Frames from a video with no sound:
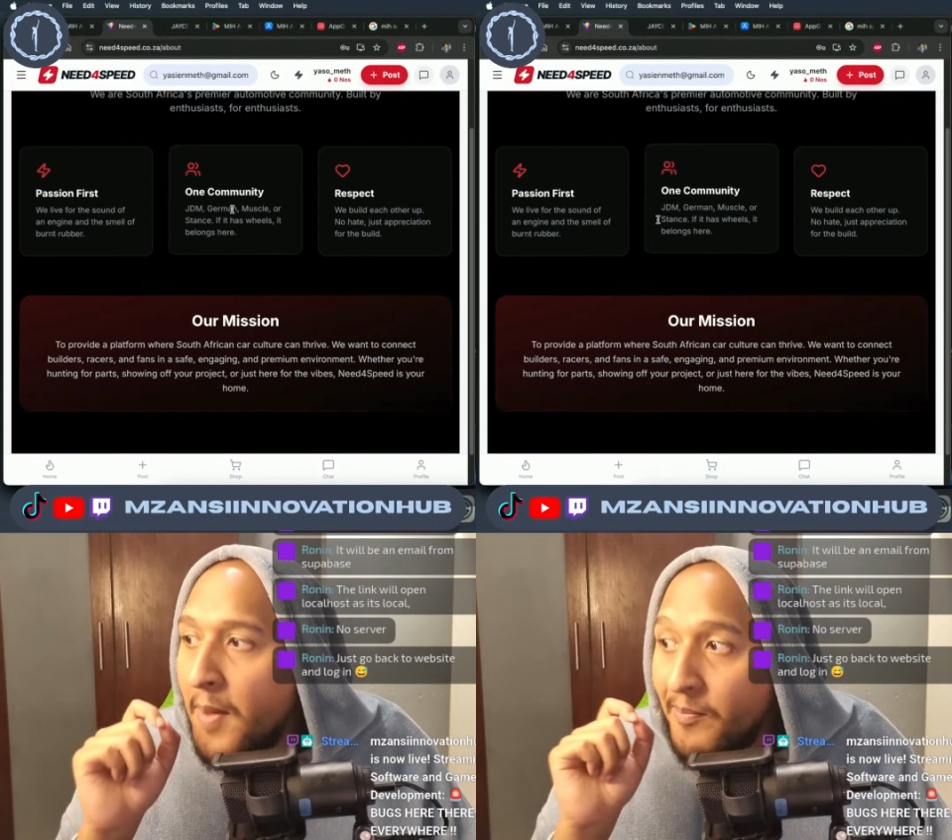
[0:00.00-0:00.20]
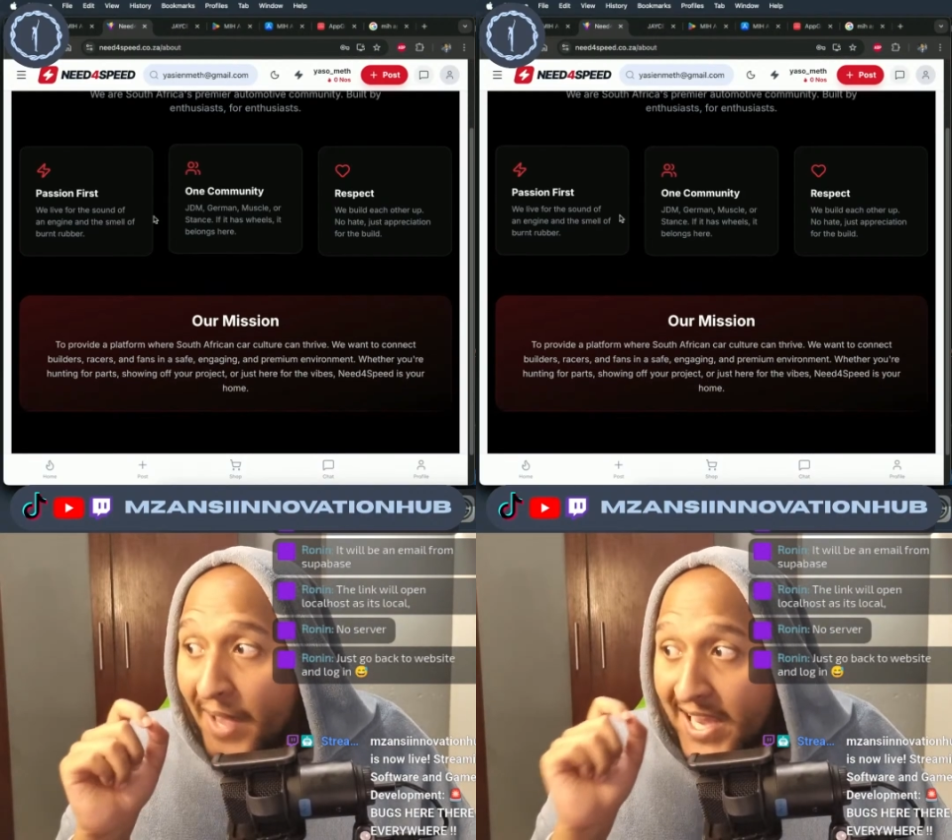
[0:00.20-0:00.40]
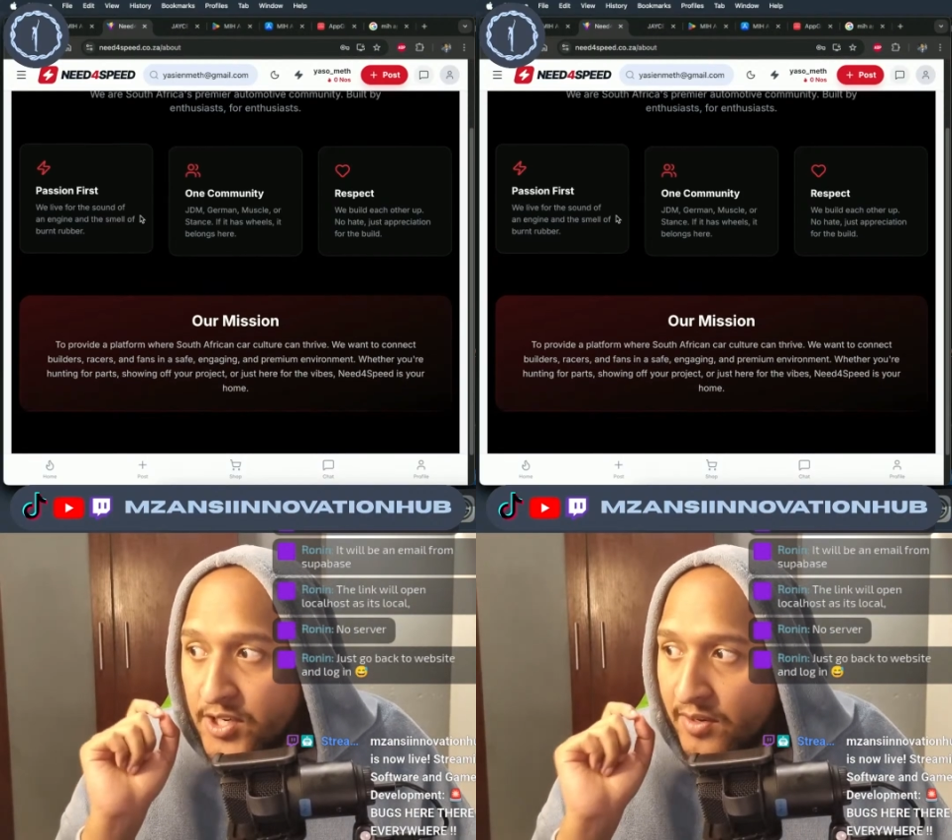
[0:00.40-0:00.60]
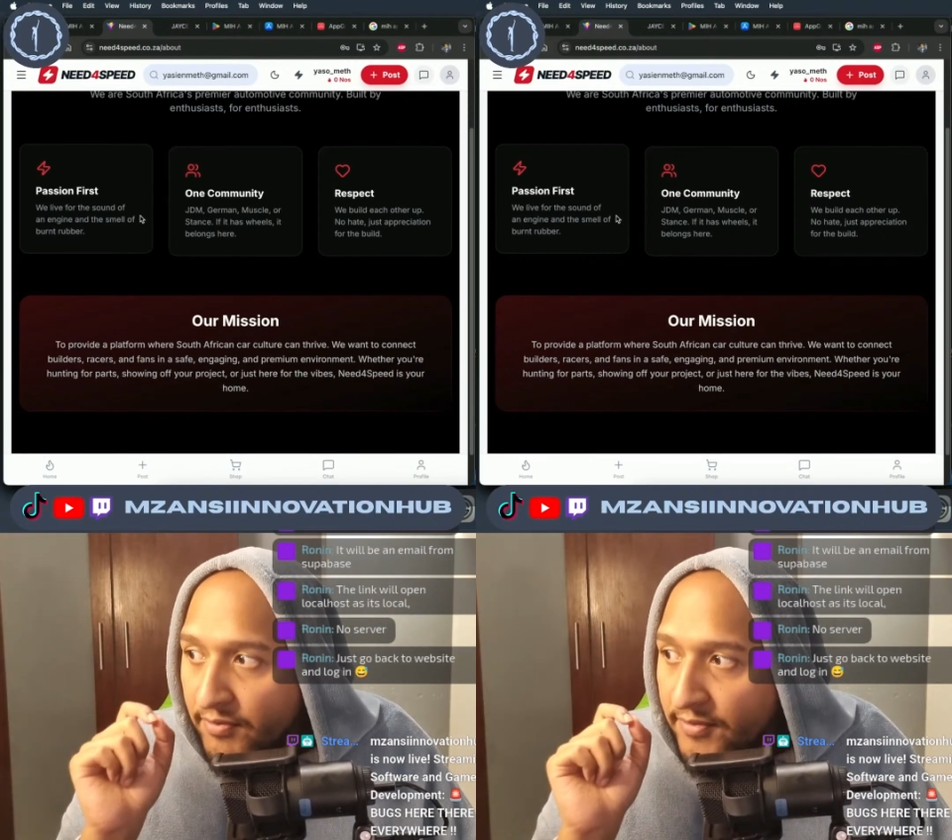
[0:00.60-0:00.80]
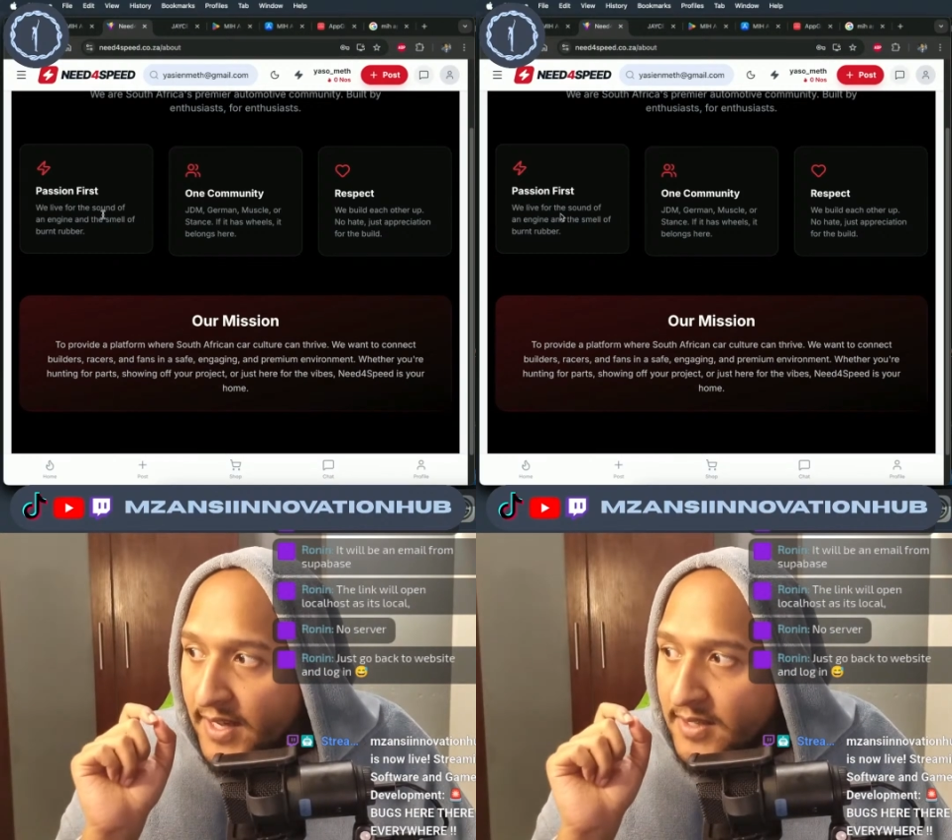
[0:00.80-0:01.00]
Passion
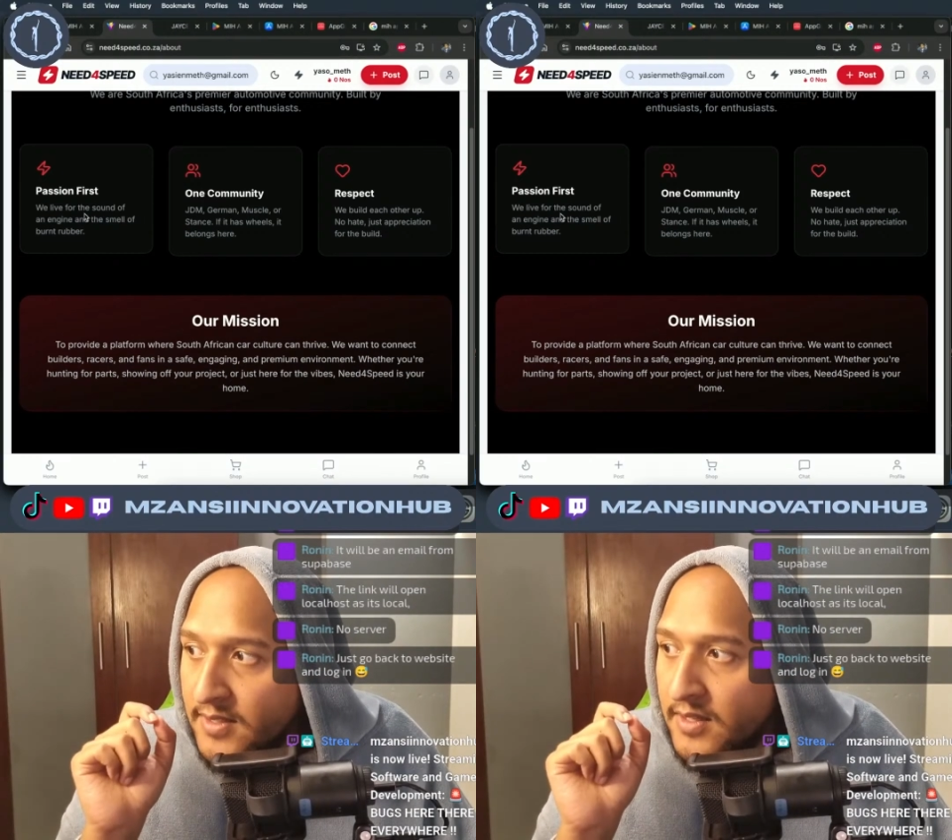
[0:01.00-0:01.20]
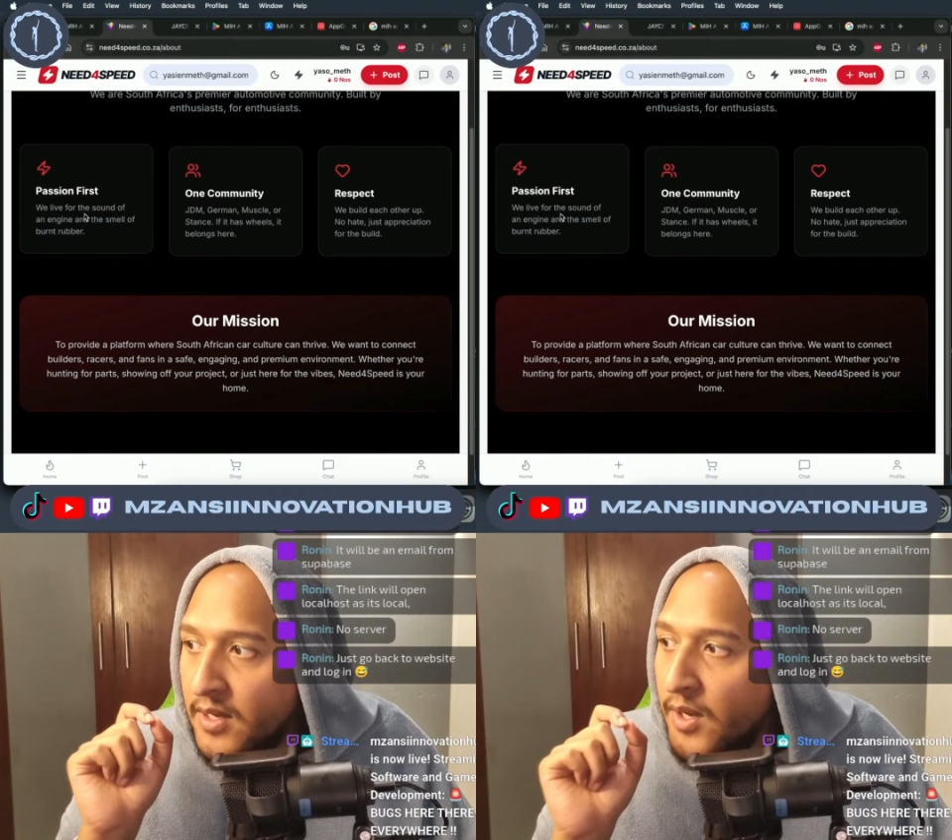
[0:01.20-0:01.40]
first.